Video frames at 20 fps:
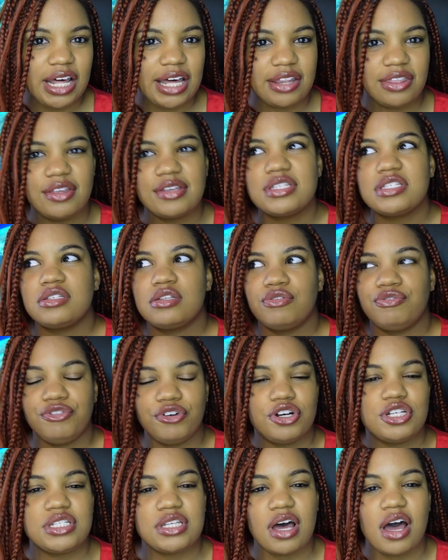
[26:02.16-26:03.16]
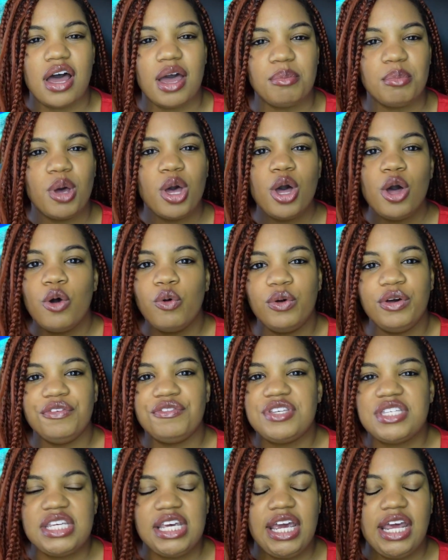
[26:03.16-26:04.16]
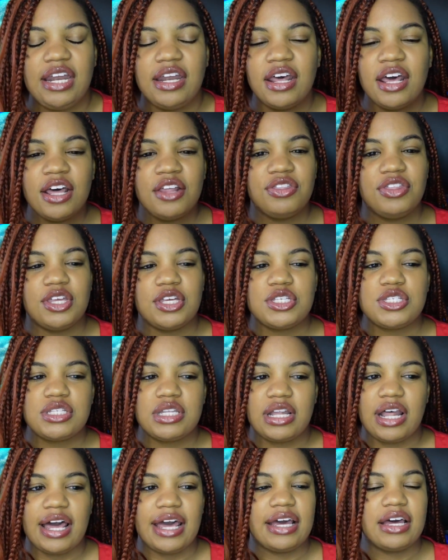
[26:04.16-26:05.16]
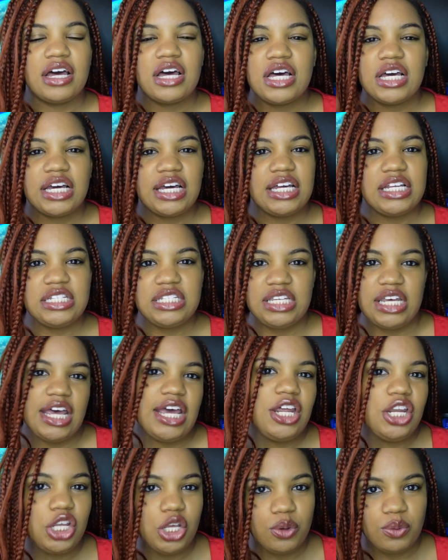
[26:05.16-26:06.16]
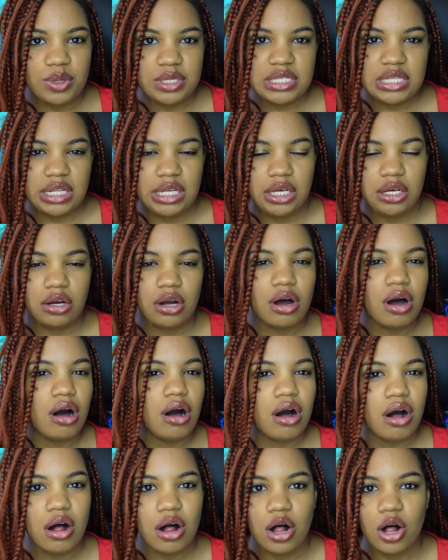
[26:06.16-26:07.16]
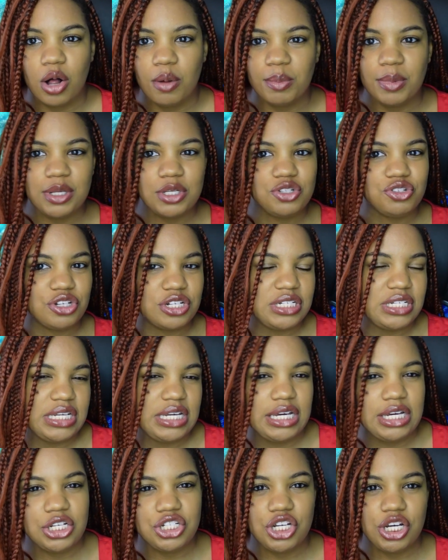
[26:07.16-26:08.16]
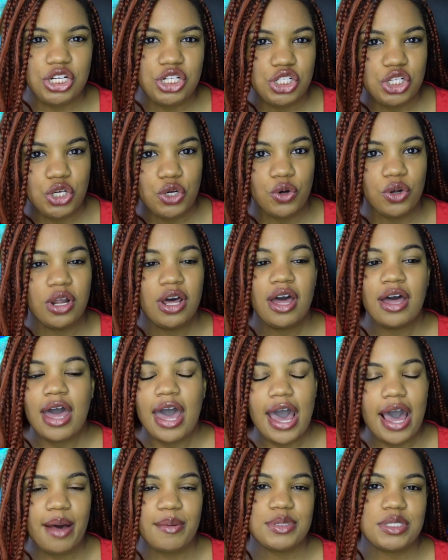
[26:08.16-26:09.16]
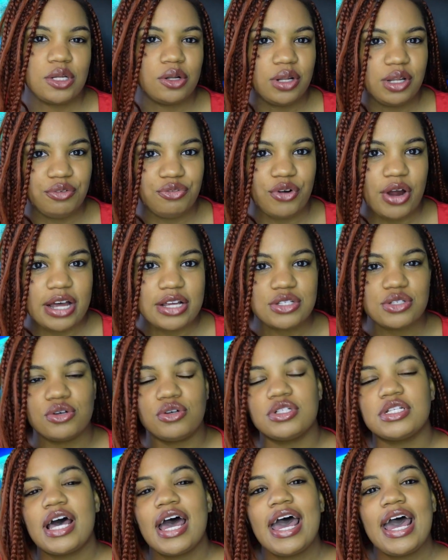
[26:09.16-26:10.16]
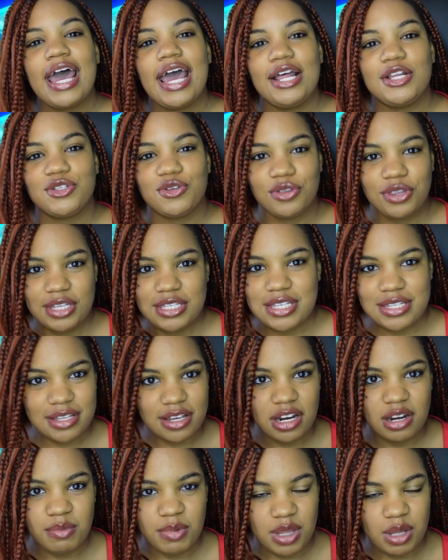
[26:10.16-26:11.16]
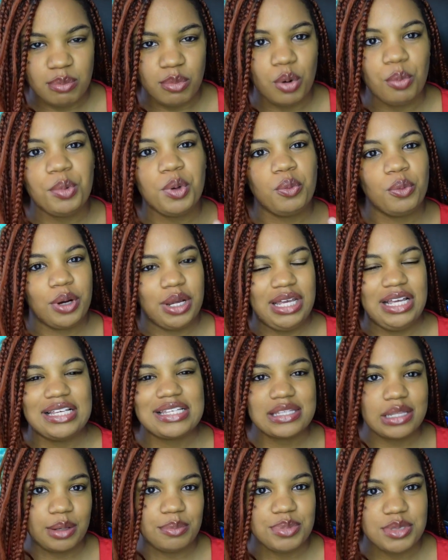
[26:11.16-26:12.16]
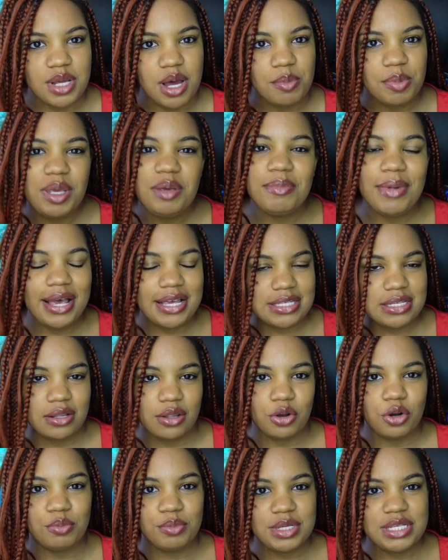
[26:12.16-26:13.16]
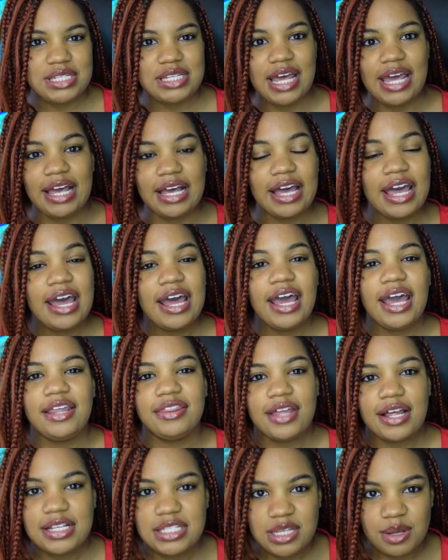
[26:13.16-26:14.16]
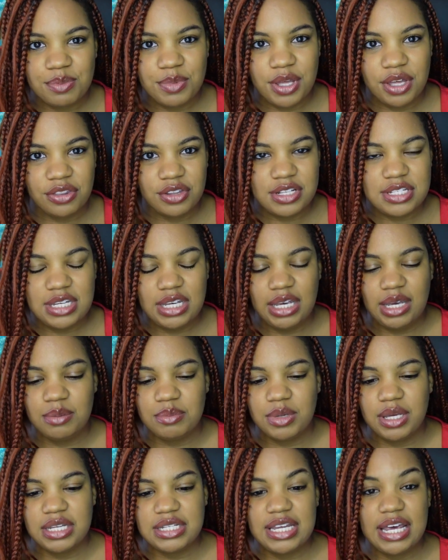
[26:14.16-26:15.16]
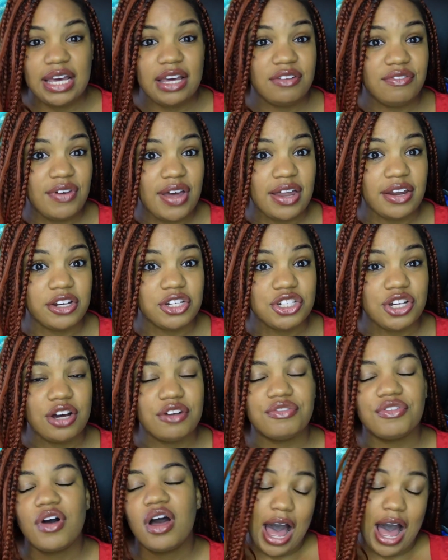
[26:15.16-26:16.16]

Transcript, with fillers: Like, this is the first time we've seen this, like, continuously calm and strategic dude absolutely frazzled. And so this is going to be the moment where he slips up. He makes a little mistake, and that's something the team can take advantage of.